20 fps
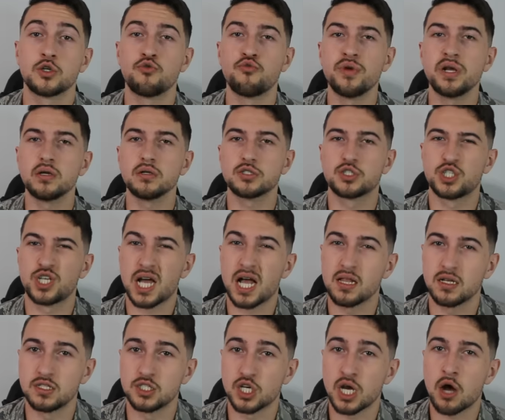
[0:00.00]
The real
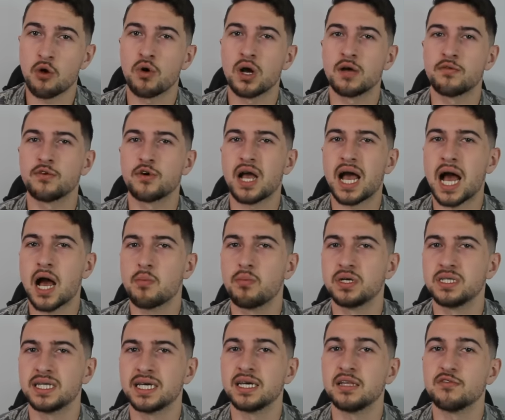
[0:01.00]
challenge, however,
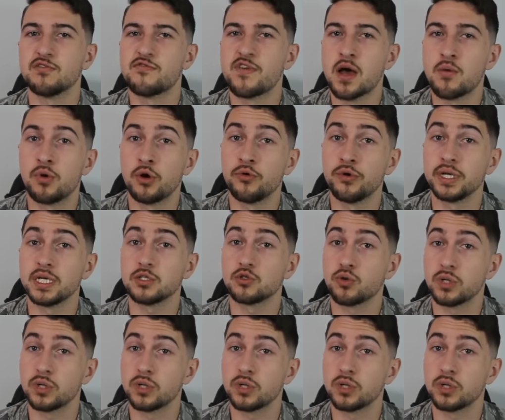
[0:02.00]
happened in February